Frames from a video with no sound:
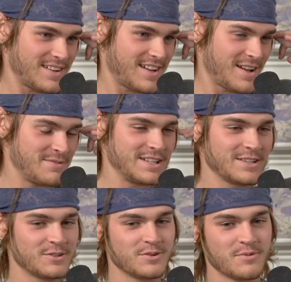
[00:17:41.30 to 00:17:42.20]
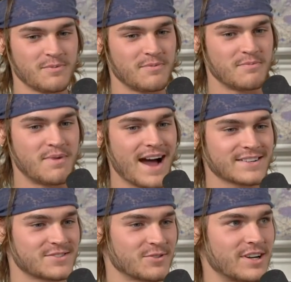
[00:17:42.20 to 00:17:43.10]
I mean, a little
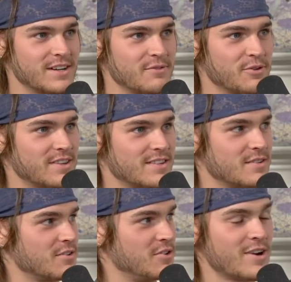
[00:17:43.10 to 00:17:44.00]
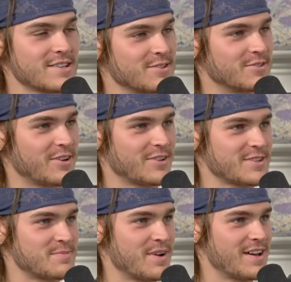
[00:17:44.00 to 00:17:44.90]
backstory with you guys don't know
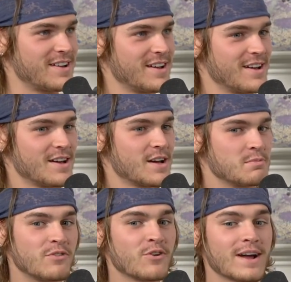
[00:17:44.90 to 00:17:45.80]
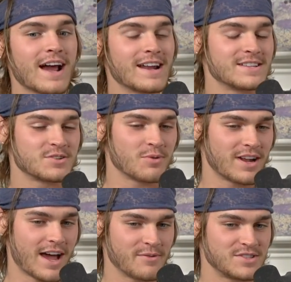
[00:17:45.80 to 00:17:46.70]
this, but before I got into what
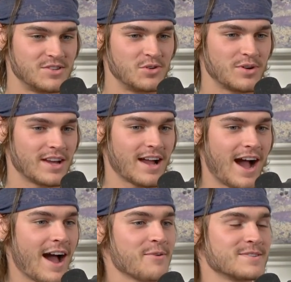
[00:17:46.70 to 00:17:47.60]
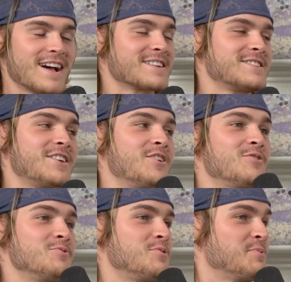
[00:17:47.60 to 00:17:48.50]
I was doing, I was actually
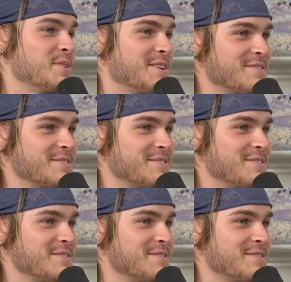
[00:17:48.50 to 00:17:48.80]
a YouTuber.